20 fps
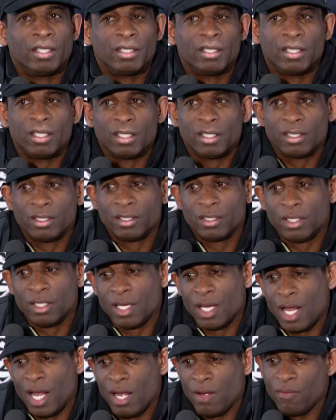such short
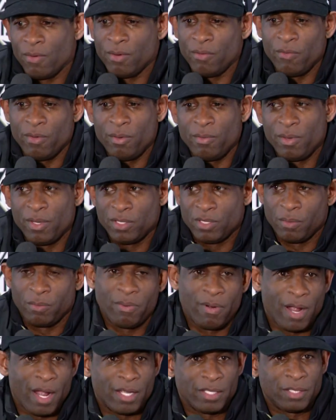time. How would we be
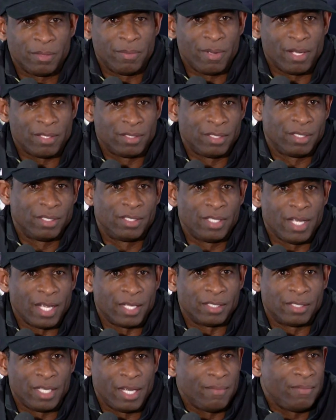surprised about
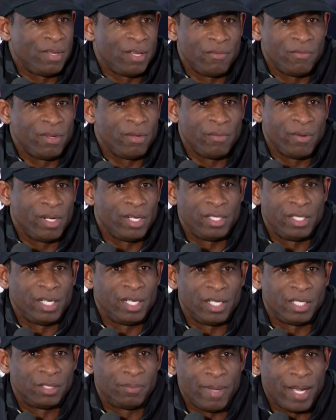success? That means we really
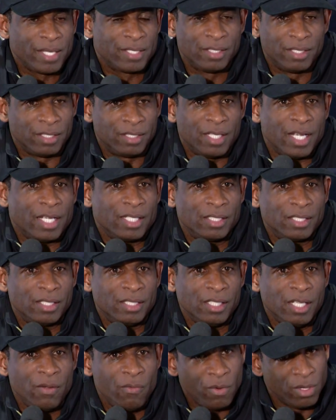didn't expect
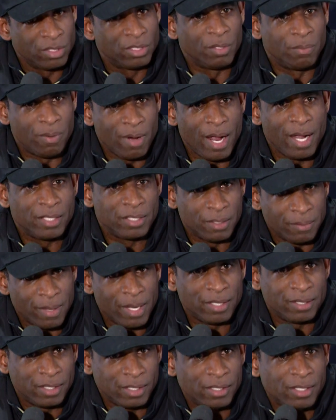success if we're surprised
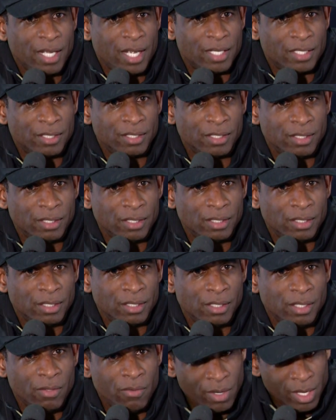about success.
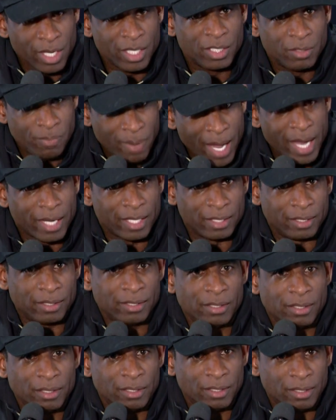We expect
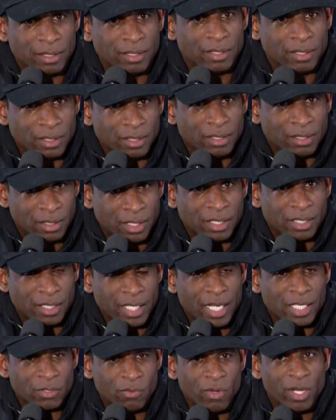
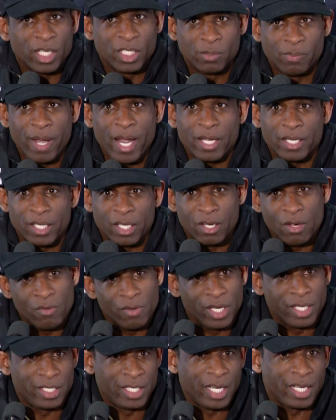success. We expect to go
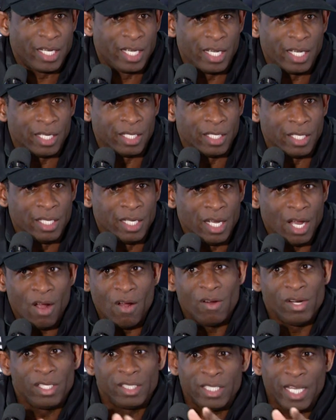get that kid.
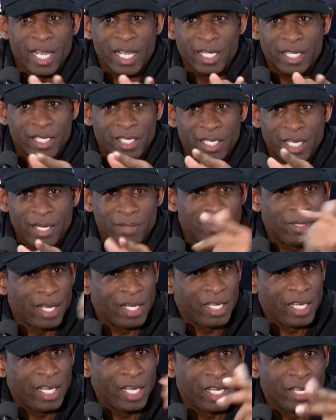The only thing could keep
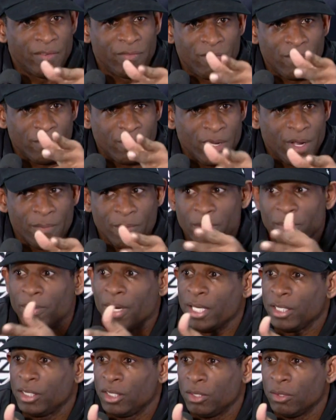that kid from coming,
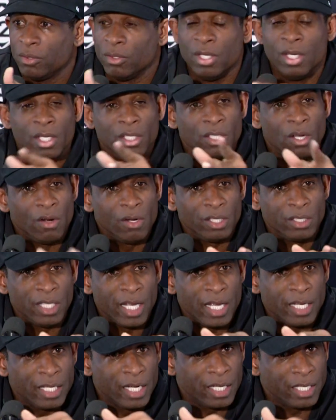bless you. The only
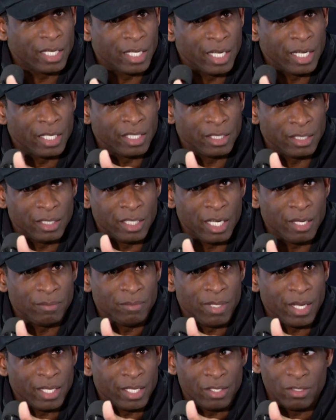thing that could
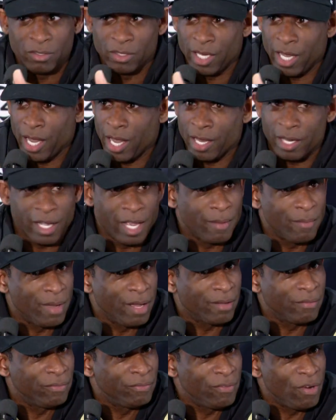keep that, you see how I got
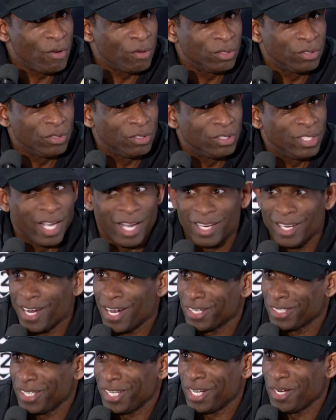back focused, you see how I
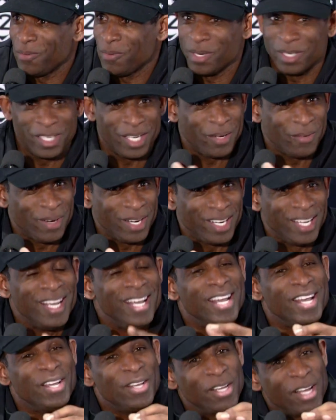locked in and went there. The
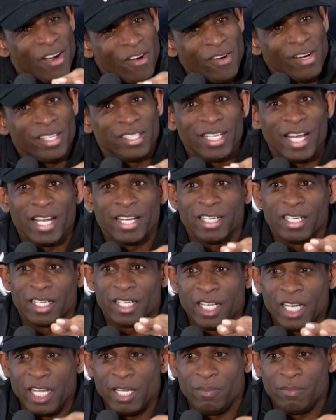only thing to
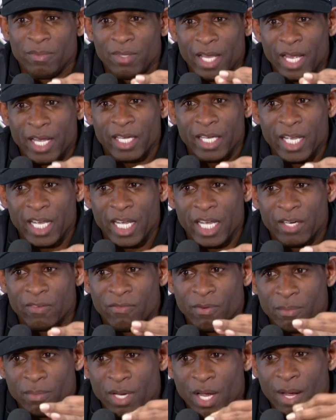keep that kid
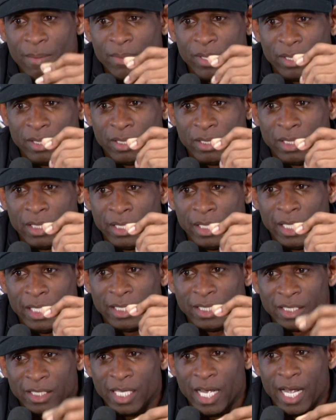from coming
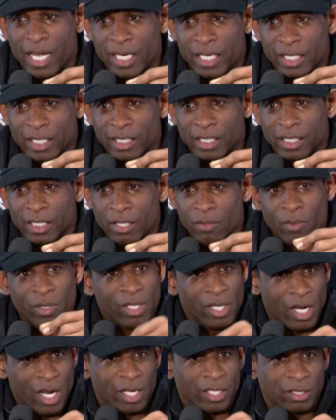and signing
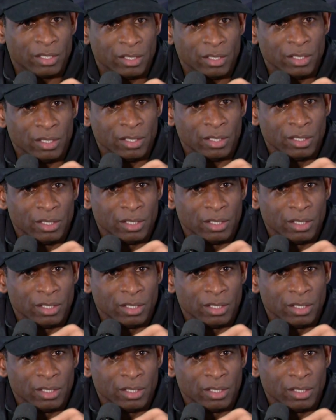with us